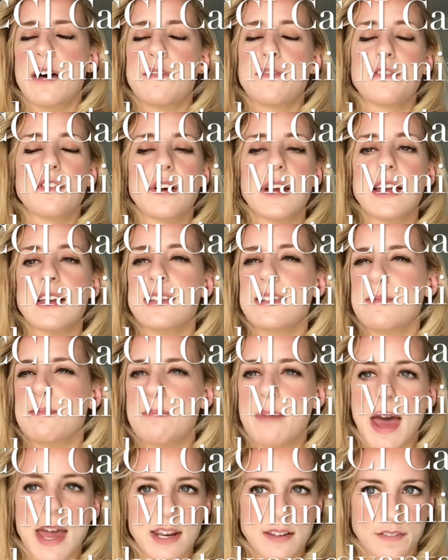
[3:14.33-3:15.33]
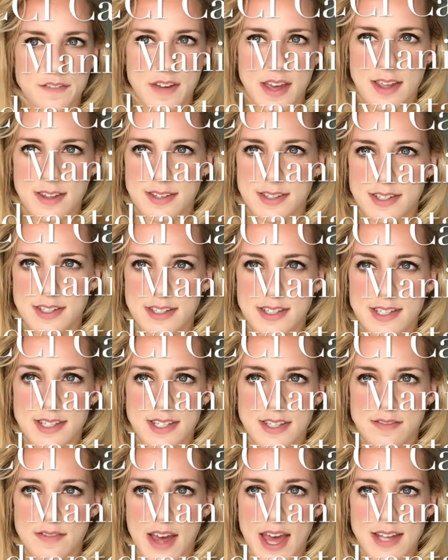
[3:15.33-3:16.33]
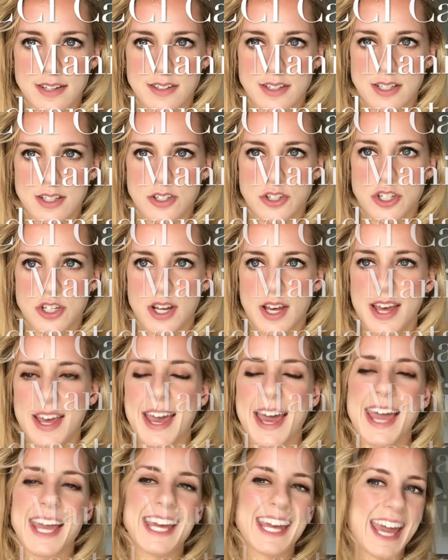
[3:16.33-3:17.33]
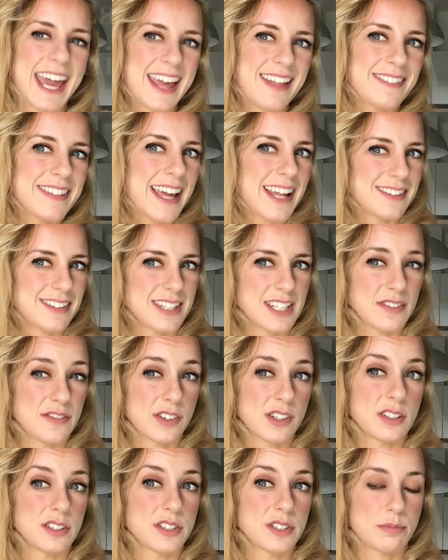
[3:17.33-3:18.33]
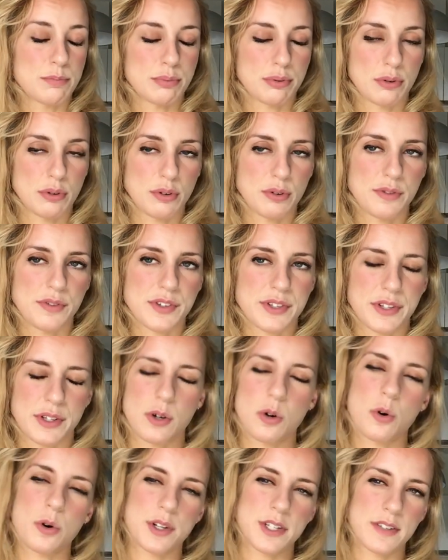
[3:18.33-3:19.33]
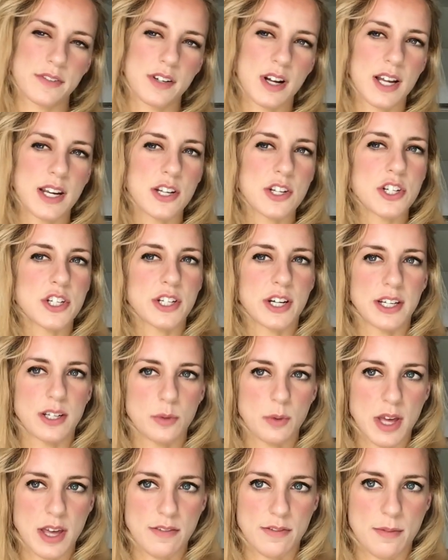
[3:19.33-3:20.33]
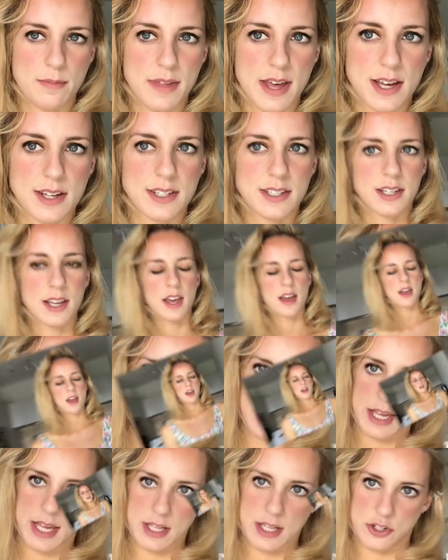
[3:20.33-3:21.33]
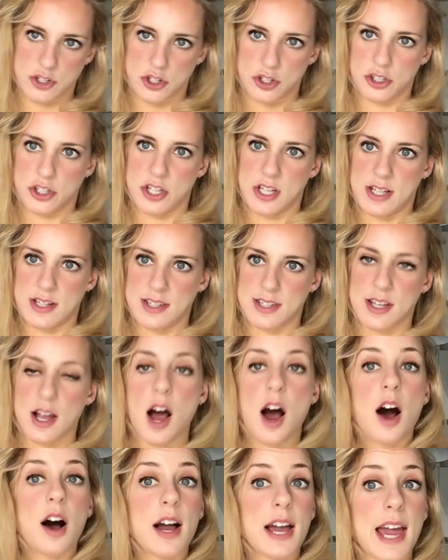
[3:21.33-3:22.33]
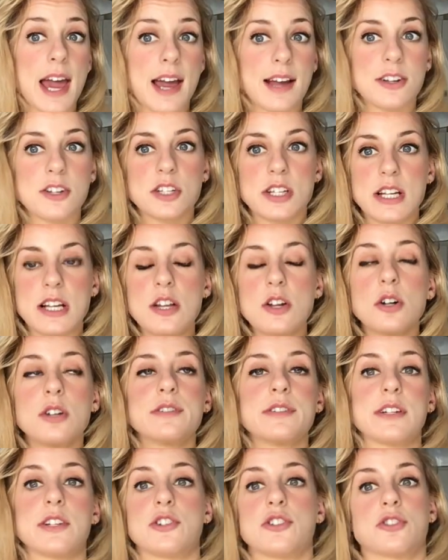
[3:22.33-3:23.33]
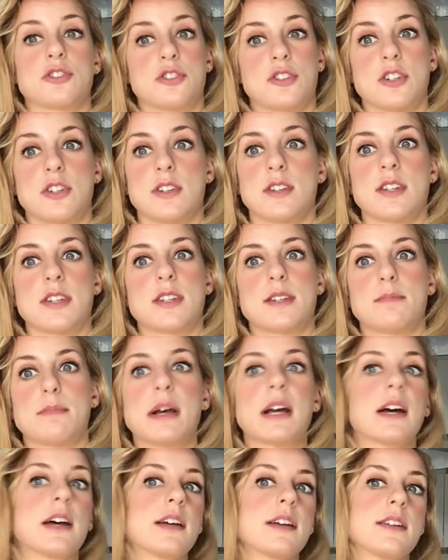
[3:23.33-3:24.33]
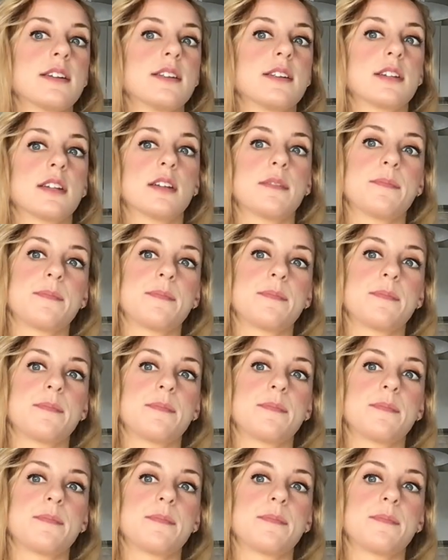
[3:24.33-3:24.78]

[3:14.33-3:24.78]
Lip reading: phrase, manifest disadvantage. Again, that's difficult to prove, so the courts have kind of shied away from that. Injunctions. I actually love injunctions because